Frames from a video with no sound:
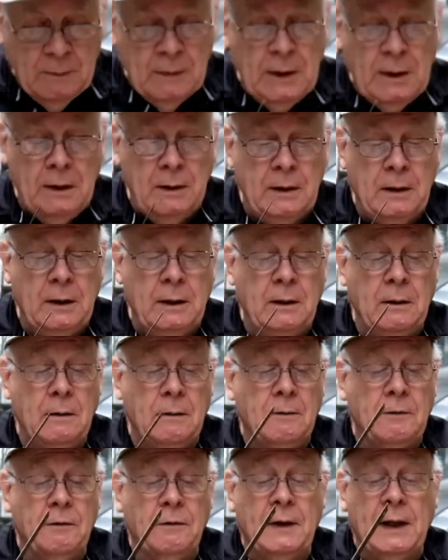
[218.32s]
in the
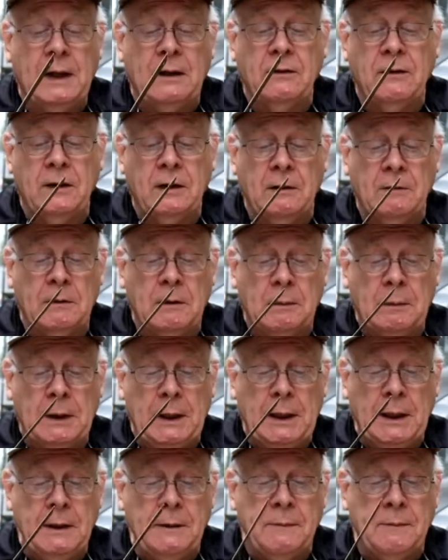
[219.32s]
flexing of the
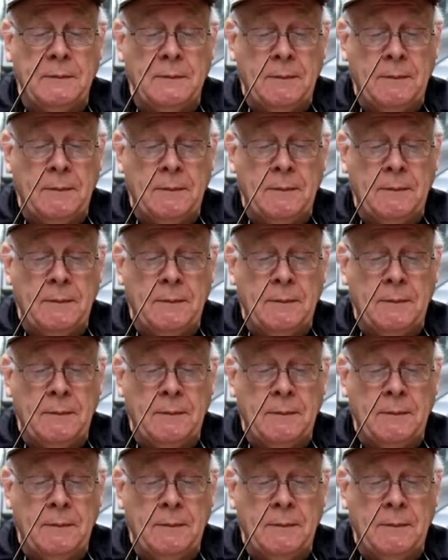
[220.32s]
blade.